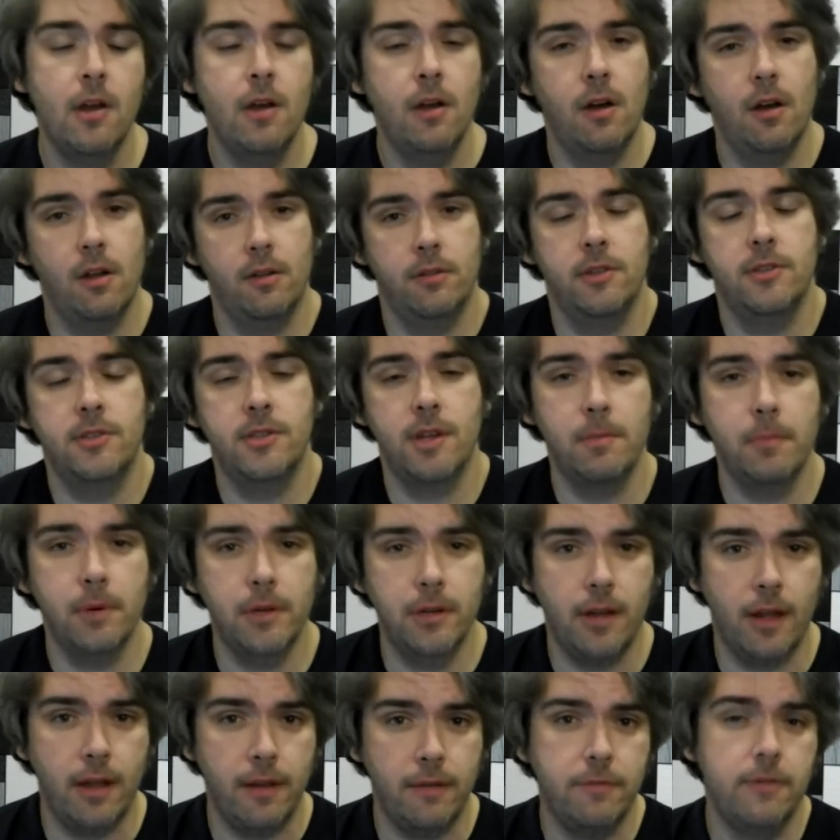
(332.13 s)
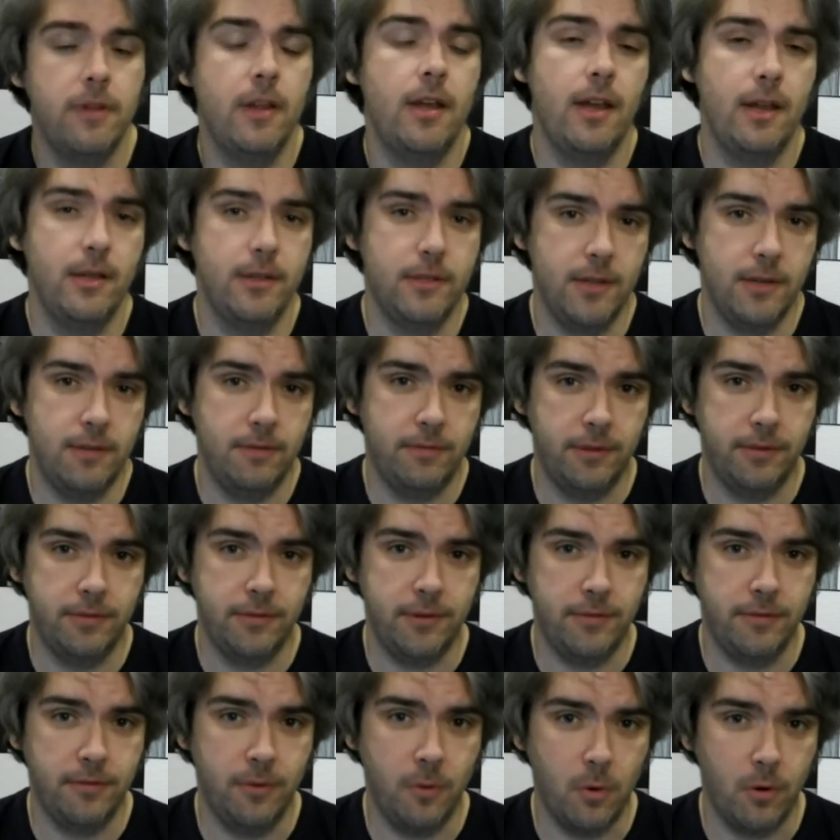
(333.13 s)
on December 9,
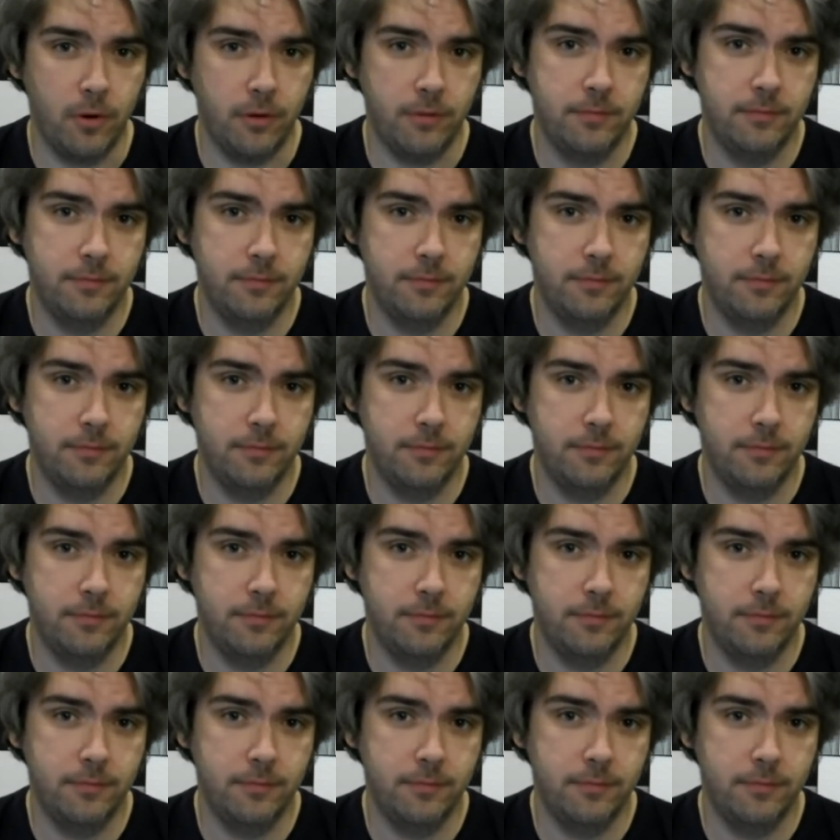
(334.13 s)
1854.